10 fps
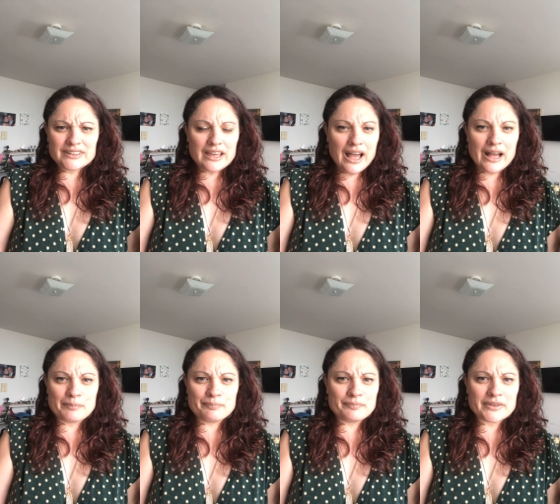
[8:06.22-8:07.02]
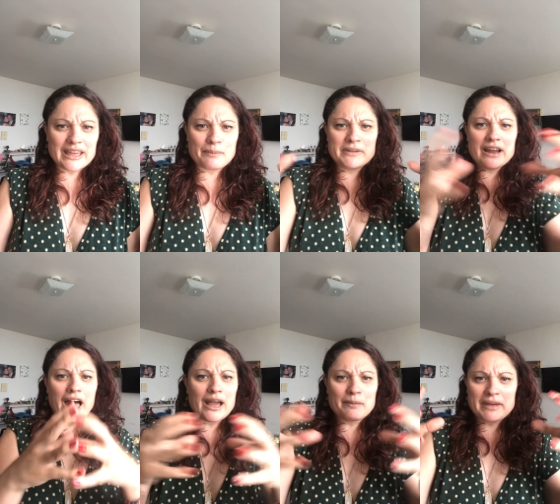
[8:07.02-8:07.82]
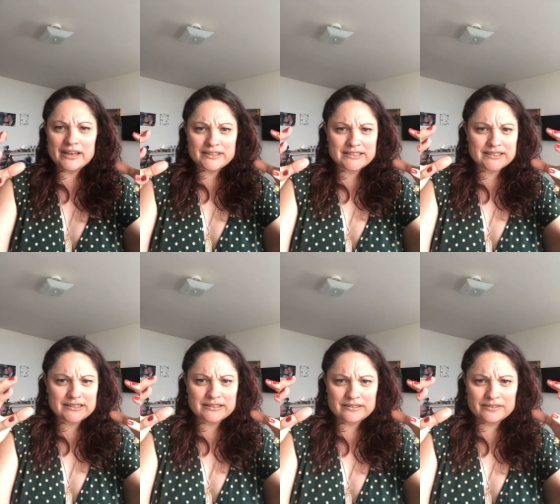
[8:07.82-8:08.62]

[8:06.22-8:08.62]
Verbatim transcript: um, like monogamous